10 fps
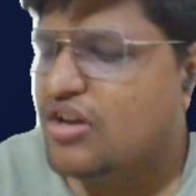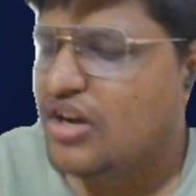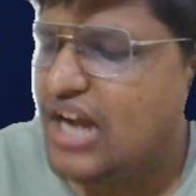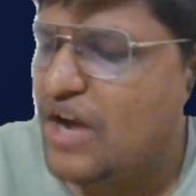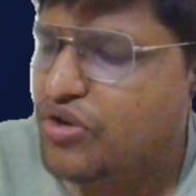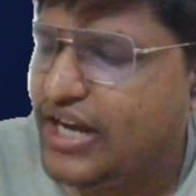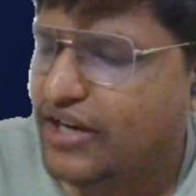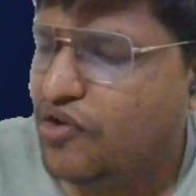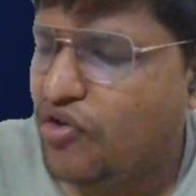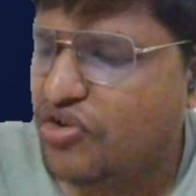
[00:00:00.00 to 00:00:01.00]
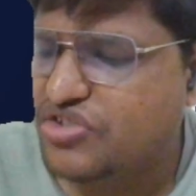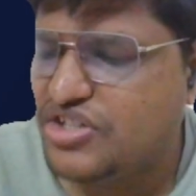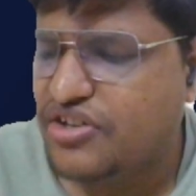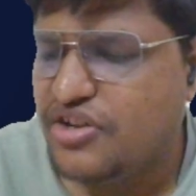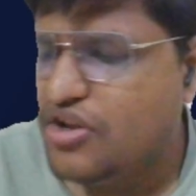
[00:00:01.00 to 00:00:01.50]
cloud
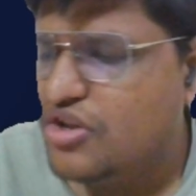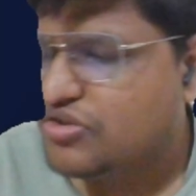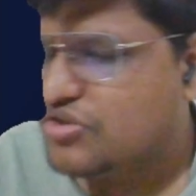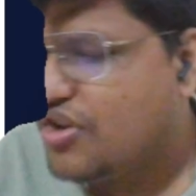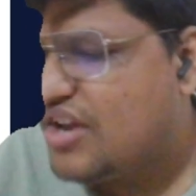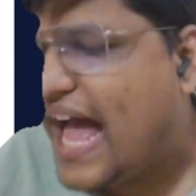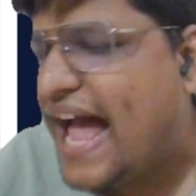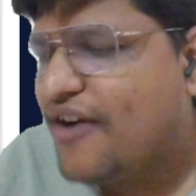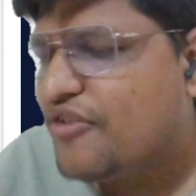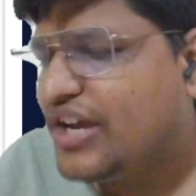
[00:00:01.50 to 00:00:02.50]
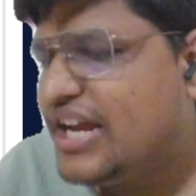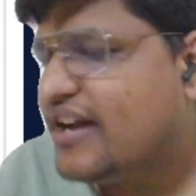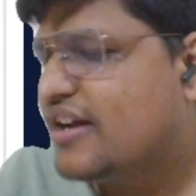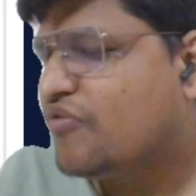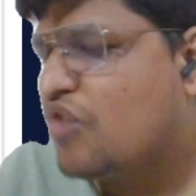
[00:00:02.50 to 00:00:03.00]
technology. So now
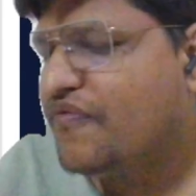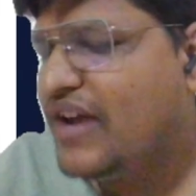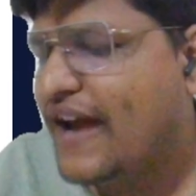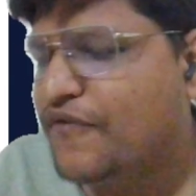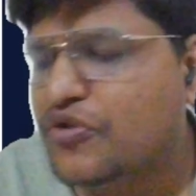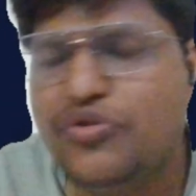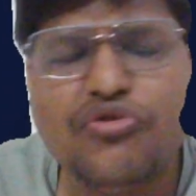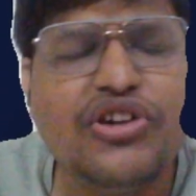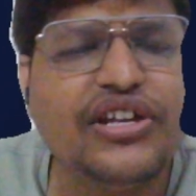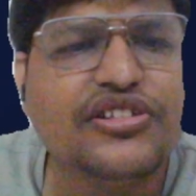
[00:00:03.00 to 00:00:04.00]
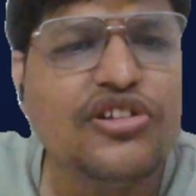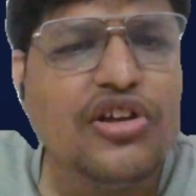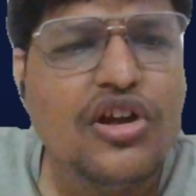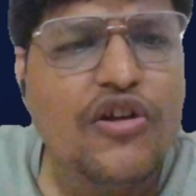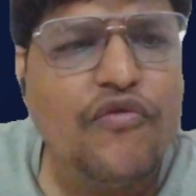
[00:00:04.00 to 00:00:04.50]
here what we have to do is
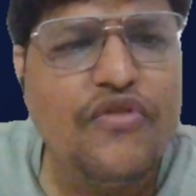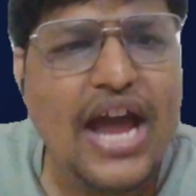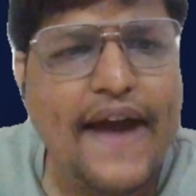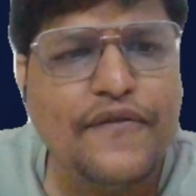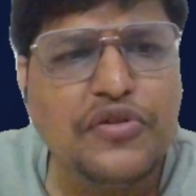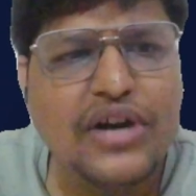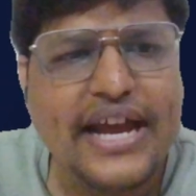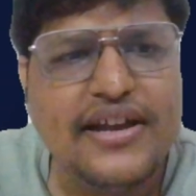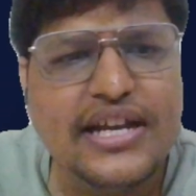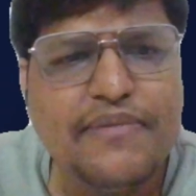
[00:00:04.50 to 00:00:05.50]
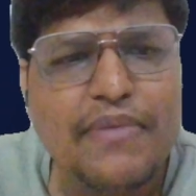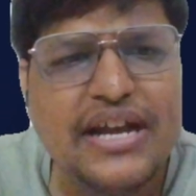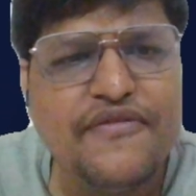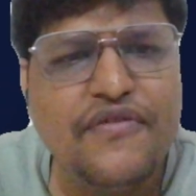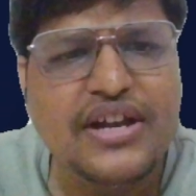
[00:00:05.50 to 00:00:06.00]
we have to write the
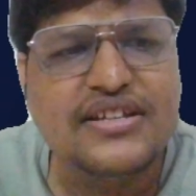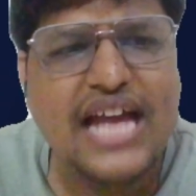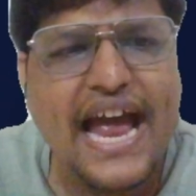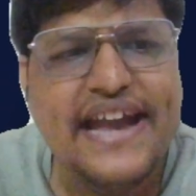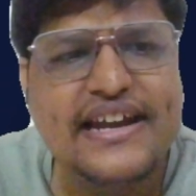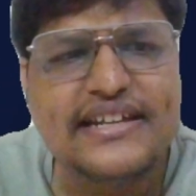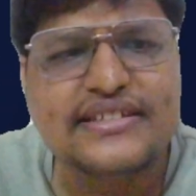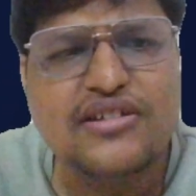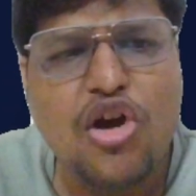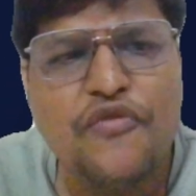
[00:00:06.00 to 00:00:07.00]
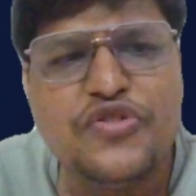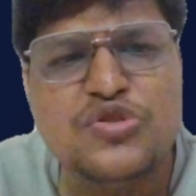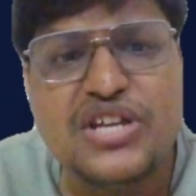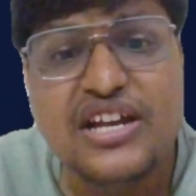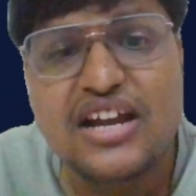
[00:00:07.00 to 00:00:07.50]
benefits and risks of
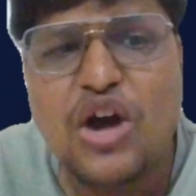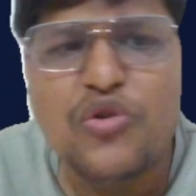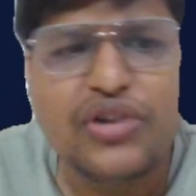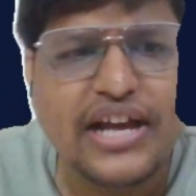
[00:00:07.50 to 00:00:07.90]
using cloud